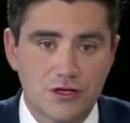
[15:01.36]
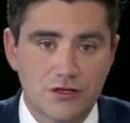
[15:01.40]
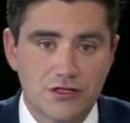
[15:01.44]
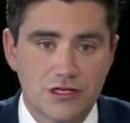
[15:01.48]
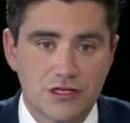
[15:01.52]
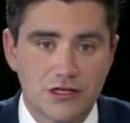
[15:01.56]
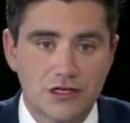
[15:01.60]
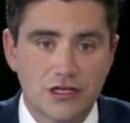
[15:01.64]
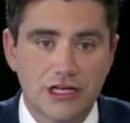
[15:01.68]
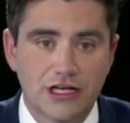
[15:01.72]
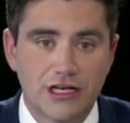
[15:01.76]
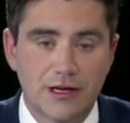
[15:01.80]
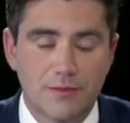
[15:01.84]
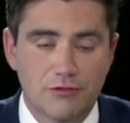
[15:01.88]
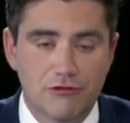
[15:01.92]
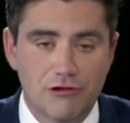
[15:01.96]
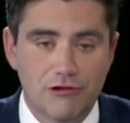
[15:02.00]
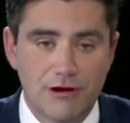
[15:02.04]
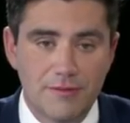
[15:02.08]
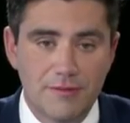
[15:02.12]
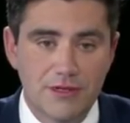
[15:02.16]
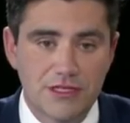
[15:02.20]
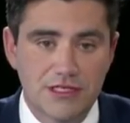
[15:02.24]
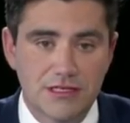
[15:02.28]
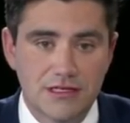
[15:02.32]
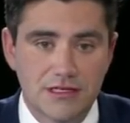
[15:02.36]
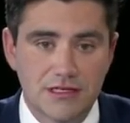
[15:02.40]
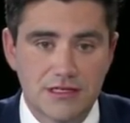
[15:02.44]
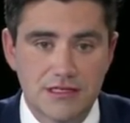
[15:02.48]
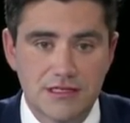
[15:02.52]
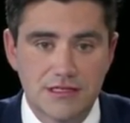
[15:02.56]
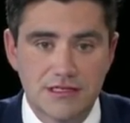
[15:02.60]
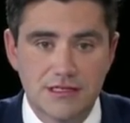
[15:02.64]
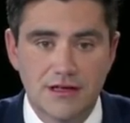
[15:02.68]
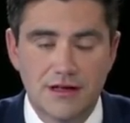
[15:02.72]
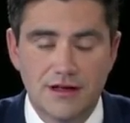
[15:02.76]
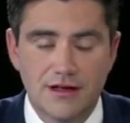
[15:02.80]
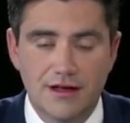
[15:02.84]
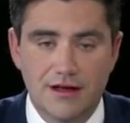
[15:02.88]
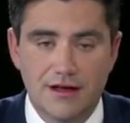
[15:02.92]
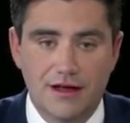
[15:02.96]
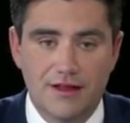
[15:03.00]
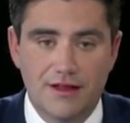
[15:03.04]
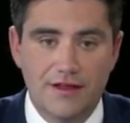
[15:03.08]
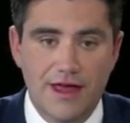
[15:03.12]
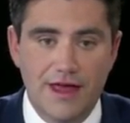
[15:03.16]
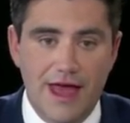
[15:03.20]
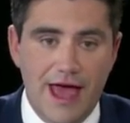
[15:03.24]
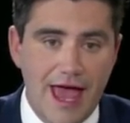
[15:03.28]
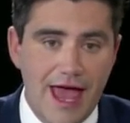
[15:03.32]
to look at perimeters
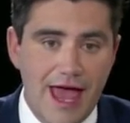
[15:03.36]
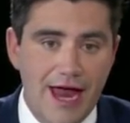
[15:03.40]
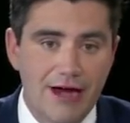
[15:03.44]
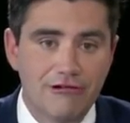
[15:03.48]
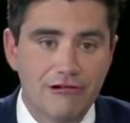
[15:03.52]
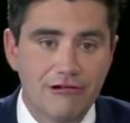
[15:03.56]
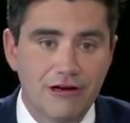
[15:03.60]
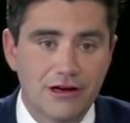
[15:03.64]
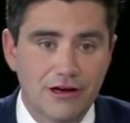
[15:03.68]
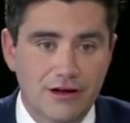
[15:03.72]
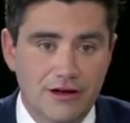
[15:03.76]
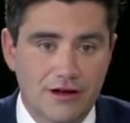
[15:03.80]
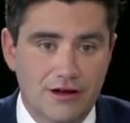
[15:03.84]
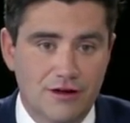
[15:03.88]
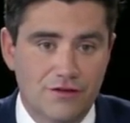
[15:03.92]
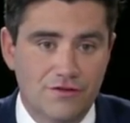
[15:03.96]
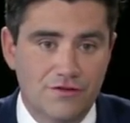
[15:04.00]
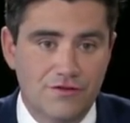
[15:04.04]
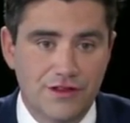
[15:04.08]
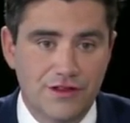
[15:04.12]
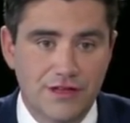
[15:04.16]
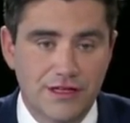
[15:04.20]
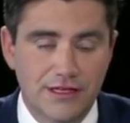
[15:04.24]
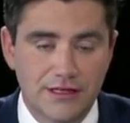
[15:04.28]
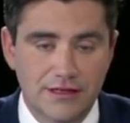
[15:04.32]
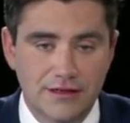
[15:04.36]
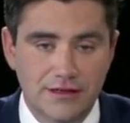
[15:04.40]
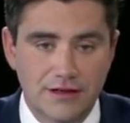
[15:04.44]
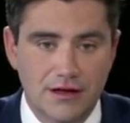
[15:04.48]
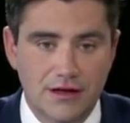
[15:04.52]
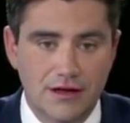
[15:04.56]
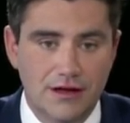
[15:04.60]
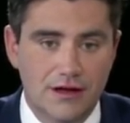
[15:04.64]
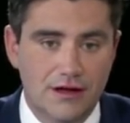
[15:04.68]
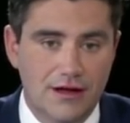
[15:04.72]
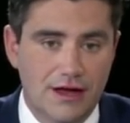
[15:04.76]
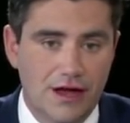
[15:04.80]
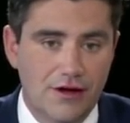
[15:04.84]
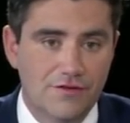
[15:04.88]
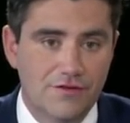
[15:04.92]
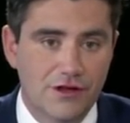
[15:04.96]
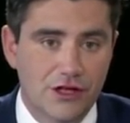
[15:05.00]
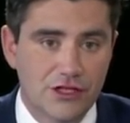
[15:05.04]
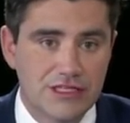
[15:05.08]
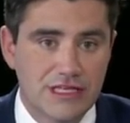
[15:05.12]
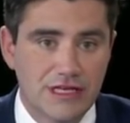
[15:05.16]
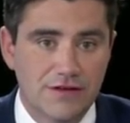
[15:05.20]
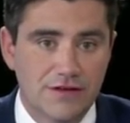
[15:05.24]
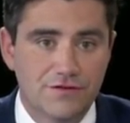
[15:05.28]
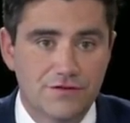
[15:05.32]
and the area of the
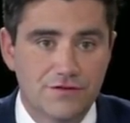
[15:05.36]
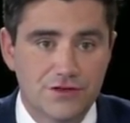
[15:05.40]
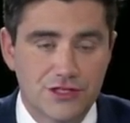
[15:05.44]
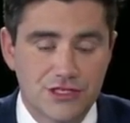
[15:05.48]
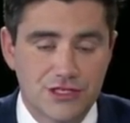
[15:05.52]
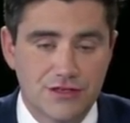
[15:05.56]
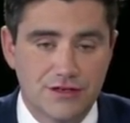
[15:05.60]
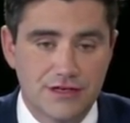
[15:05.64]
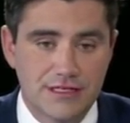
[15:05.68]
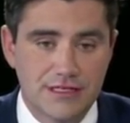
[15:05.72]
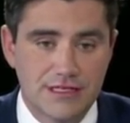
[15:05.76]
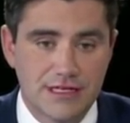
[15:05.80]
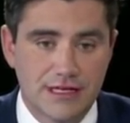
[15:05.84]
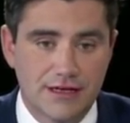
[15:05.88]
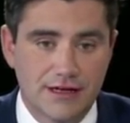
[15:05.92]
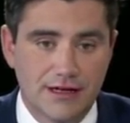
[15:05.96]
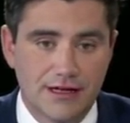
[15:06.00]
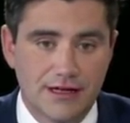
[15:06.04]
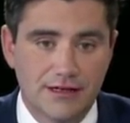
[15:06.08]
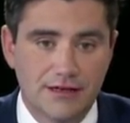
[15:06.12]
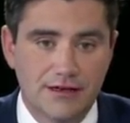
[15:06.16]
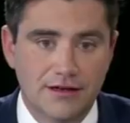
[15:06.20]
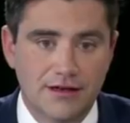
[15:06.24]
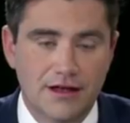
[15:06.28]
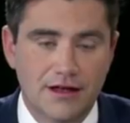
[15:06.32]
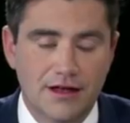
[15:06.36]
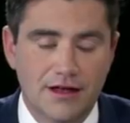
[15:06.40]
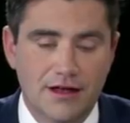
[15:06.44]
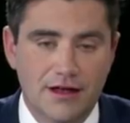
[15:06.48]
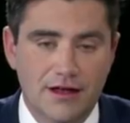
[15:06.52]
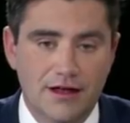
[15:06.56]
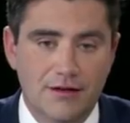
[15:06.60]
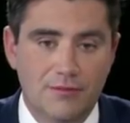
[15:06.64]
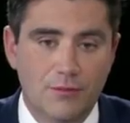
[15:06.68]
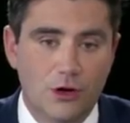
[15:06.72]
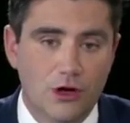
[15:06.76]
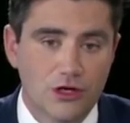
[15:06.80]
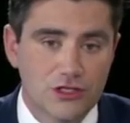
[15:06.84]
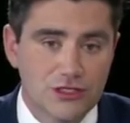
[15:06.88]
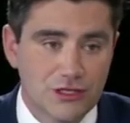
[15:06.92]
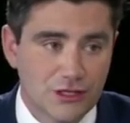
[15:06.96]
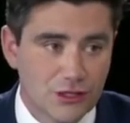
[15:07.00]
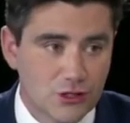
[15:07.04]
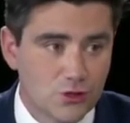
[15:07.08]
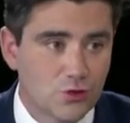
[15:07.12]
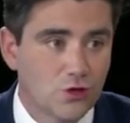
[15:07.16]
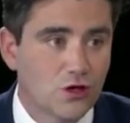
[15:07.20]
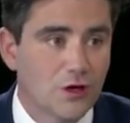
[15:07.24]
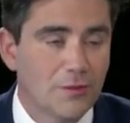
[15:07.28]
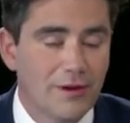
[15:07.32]
LVOT for sizing. And Mark's going
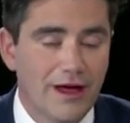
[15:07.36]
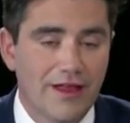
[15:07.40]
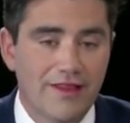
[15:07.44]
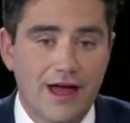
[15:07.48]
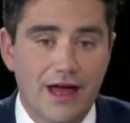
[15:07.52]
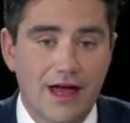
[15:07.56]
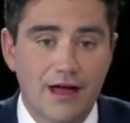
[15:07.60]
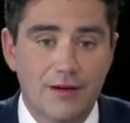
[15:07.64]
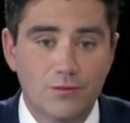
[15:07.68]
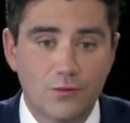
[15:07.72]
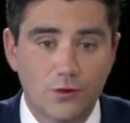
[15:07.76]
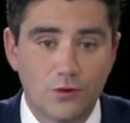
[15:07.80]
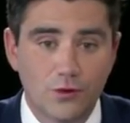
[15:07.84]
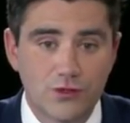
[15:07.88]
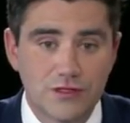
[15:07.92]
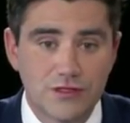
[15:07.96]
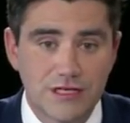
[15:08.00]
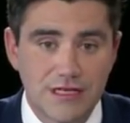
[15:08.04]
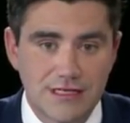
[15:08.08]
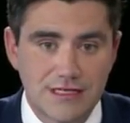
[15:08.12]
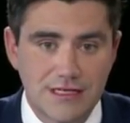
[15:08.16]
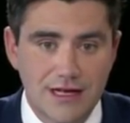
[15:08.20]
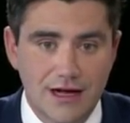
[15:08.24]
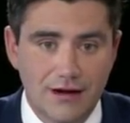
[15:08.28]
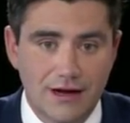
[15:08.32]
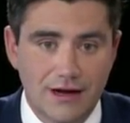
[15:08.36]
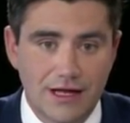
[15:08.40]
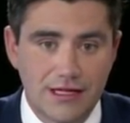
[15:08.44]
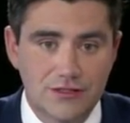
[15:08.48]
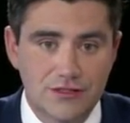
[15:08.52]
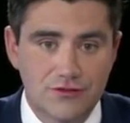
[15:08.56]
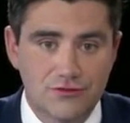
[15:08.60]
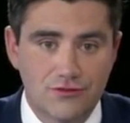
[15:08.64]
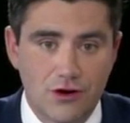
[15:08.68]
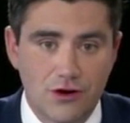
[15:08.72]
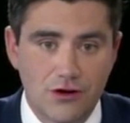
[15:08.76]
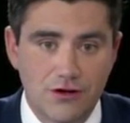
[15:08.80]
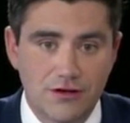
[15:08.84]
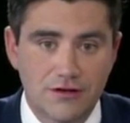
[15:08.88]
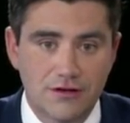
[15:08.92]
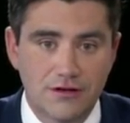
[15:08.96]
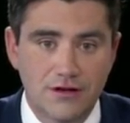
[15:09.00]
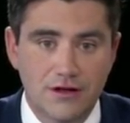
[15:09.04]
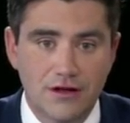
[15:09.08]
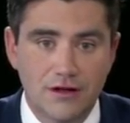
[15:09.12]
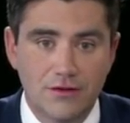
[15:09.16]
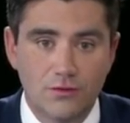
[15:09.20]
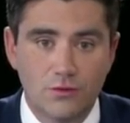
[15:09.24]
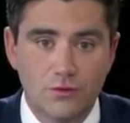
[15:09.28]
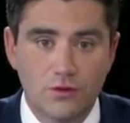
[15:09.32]
to talk about that in more detail later on.
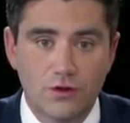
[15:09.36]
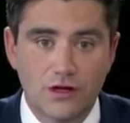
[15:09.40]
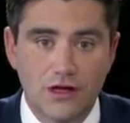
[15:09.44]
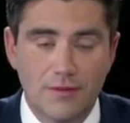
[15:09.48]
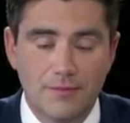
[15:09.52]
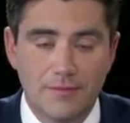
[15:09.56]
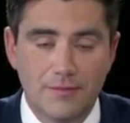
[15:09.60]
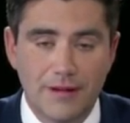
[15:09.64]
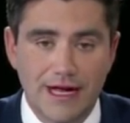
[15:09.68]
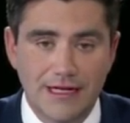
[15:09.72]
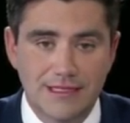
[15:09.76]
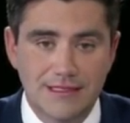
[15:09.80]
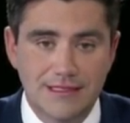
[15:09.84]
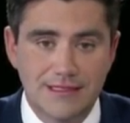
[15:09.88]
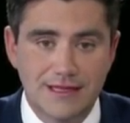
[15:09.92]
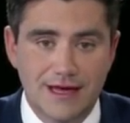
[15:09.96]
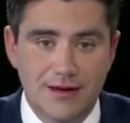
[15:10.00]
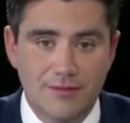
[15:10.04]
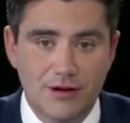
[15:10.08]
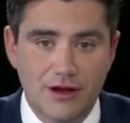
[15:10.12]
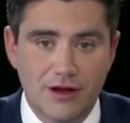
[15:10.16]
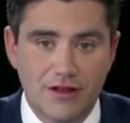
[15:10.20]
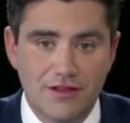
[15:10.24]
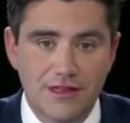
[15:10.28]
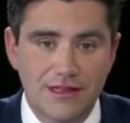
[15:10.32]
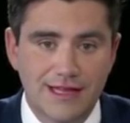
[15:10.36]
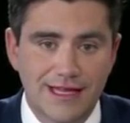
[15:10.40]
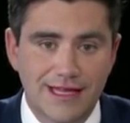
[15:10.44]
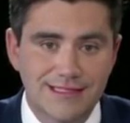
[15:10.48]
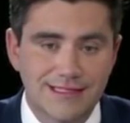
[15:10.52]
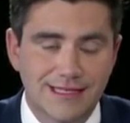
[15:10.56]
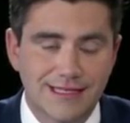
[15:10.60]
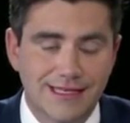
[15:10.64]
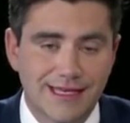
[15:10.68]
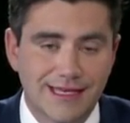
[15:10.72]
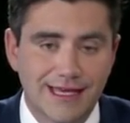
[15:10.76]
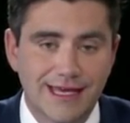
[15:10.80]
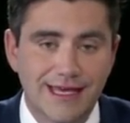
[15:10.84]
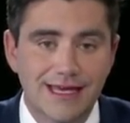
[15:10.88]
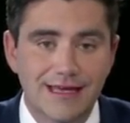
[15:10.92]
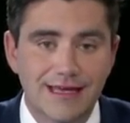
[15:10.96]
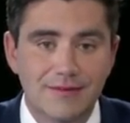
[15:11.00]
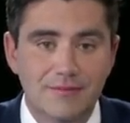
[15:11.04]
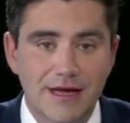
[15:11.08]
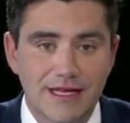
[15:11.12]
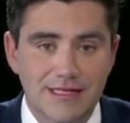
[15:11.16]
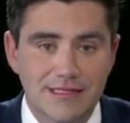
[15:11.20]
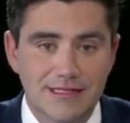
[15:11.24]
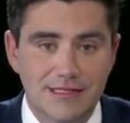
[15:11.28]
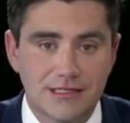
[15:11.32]
We'll come back to that, but I think that's a key
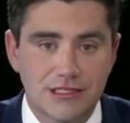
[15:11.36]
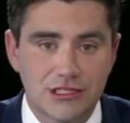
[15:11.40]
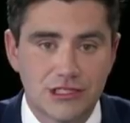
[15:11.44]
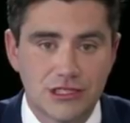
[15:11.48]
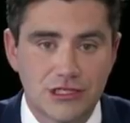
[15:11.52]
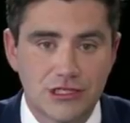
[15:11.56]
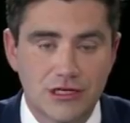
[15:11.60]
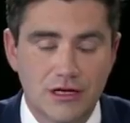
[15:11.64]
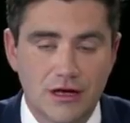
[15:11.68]
message